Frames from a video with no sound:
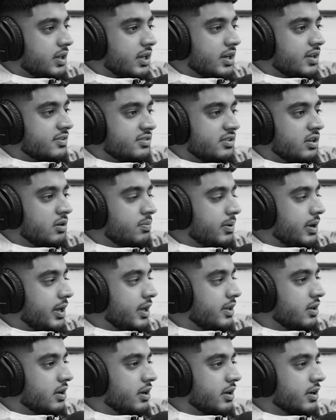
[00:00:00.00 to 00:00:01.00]
They can still
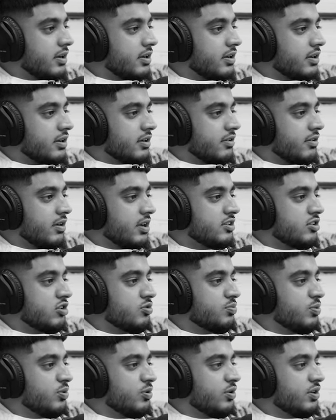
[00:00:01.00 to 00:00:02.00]
play. Like, cricket's
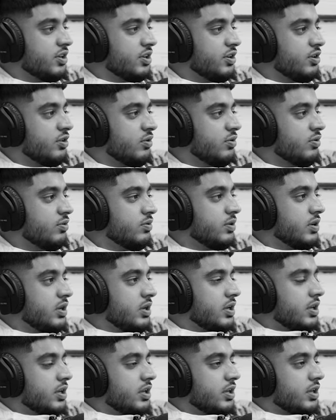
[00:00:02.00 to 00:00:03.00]
a sport, you don't...
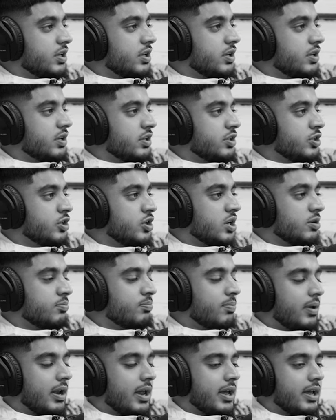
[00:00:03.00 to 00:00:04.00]
You
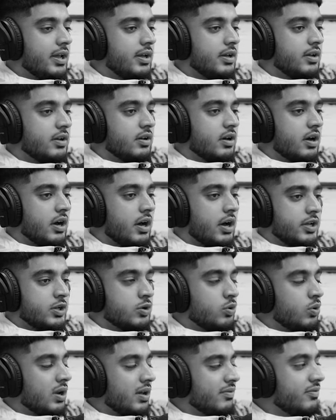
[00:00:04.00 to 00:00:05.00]
can play at
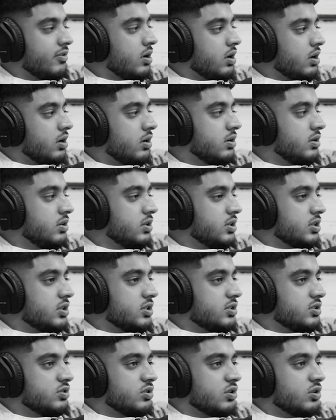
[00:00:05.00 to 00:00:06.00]
your level.
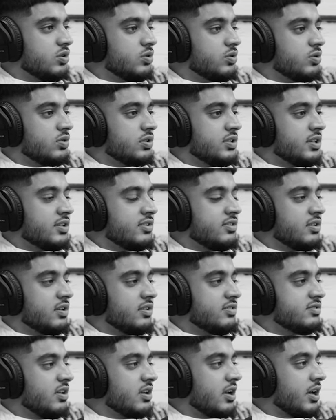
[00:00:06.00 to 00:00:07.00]
So
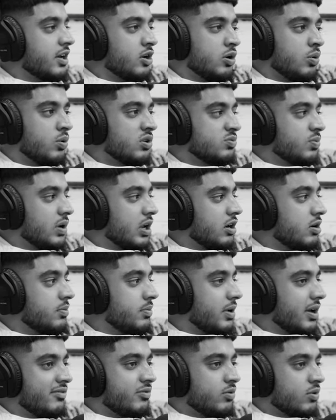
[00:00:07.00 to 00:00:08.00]
it's not like no one's
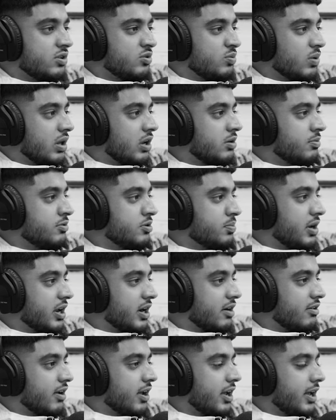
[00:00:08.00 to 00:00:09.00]
welcome. Everyone is welcome to
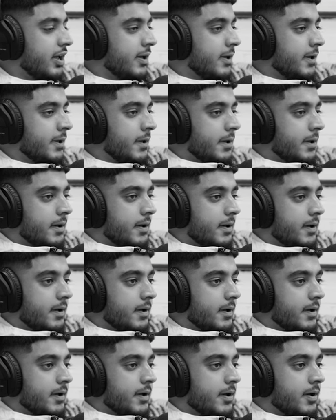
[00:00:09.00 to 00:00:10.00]
play cricket.
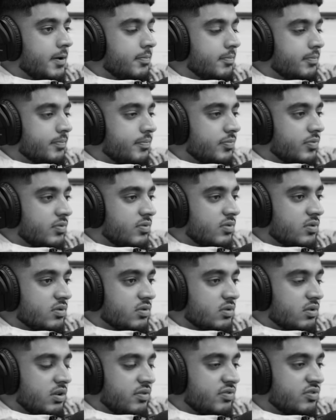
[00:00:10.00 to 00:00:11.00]

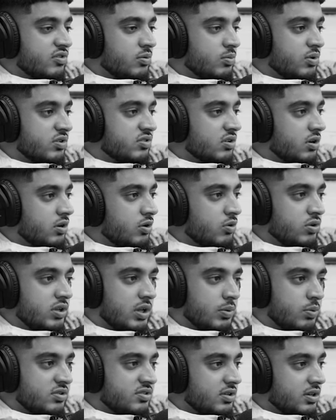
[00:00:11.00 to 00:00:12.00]
If someone's not good,
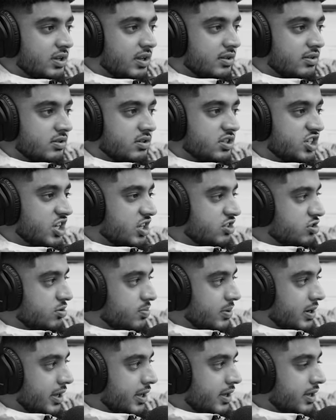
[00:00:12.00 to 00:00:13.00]
they will still get a chance
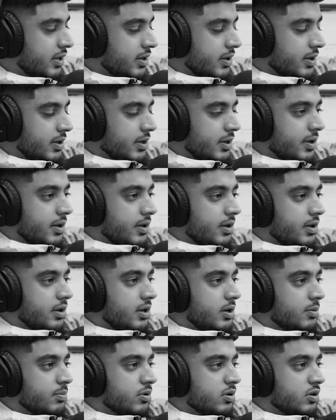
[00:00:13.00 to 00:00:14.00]
to play.
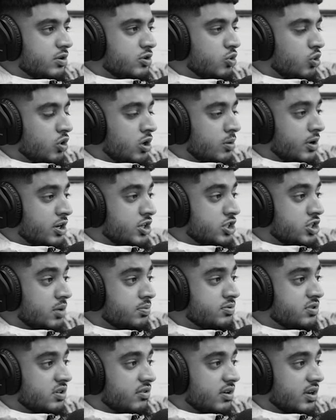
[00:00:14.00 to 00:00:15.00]
But talking about
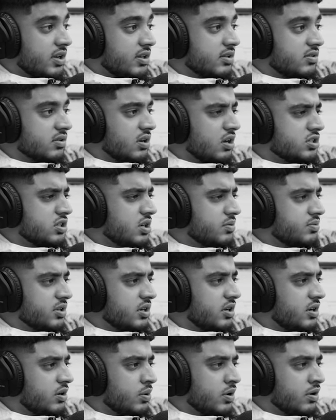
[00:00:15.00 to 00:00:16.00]
jobs in cricket, there's a lot of jobs
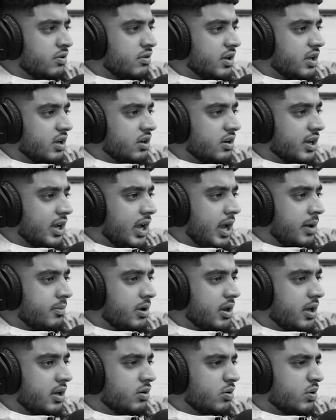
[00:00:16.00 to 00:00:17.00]
you can do in cricket on a
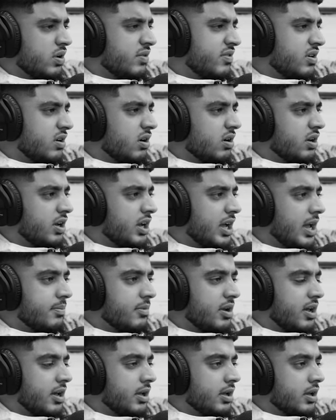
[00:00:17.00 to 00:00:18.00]
game day or even not on a
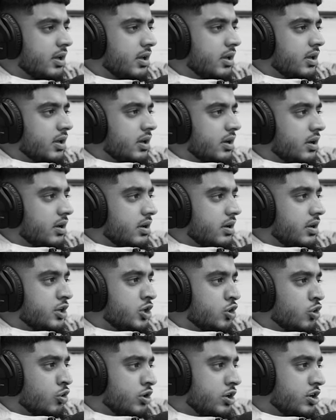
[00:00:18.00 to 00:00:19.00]
game day.
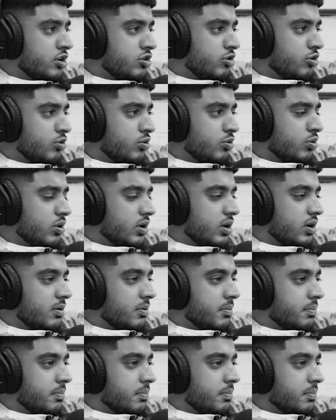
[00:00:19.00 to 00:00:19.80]
You don't need to